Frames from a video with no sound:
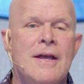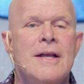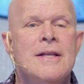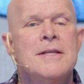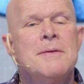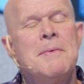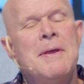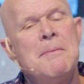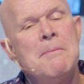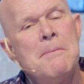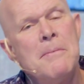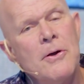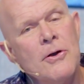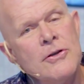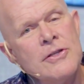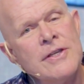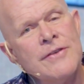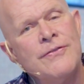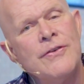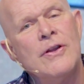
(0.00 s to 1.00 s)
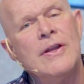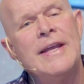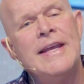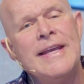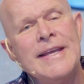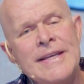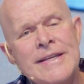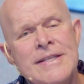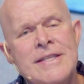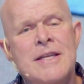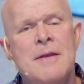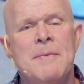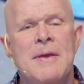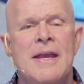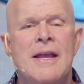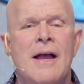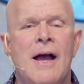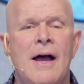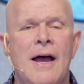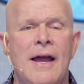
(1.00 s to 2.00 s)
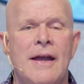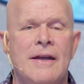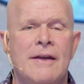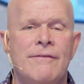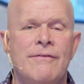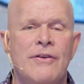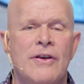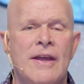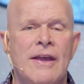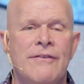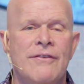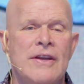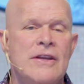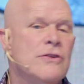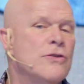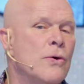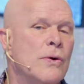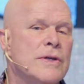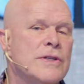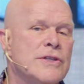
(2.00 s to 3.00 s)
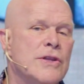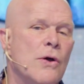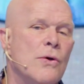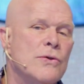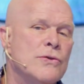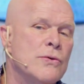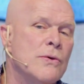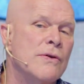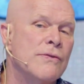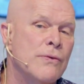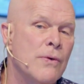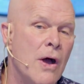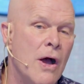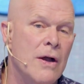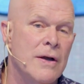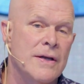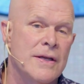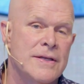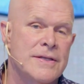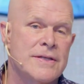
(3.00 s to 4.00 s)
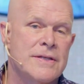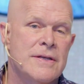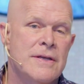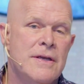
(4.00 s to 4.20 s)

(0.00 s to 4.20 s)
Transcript: To be merciful is to be kind and forgiving towards those who have wronged us.